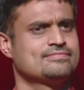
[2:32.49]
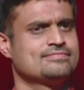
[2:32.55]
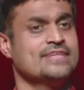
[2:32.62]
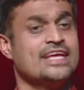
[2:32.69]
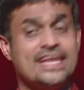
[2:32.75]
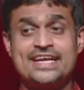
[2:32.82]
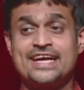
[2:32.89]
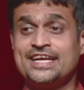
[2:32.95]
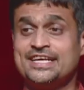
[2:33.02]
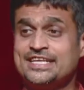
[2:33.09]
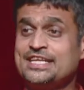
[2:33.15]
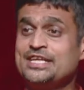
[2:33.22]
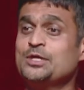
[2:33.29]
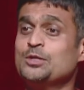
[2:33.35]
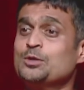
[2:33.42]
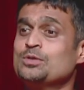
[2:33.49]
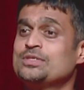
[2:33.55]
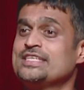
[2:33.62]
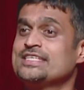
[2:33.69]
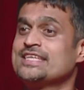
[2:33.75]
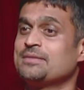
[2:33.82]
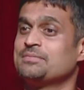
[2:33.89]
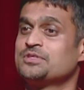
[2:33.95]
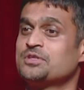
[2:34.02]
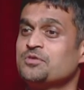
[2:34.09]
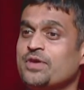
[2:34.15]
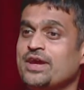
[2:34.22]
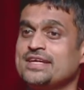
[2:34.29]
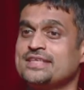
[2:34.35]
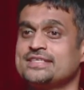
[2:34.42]
He continues his
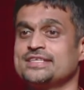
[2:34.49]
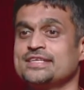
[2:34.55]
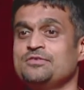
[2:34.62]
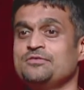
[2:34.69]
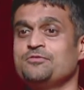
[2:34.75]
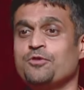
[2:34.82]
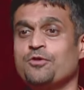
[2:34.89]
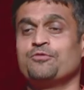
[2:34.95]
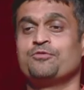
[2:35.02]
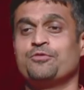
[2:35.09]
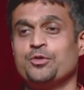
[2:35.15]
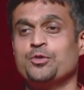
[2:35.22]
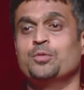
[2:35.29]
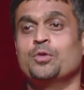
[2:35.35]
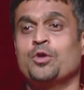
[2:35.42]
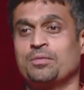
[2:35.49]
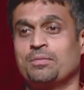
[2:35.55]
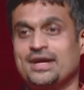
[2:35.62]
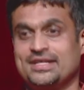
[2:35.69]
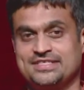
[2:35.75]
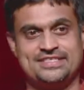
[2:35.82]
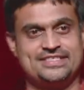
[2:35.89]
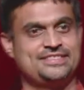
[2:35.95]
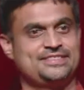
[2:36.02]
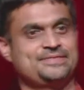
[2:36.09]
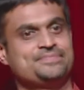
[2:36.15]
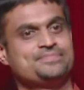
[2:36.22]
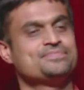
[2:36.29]
observation for a few more months.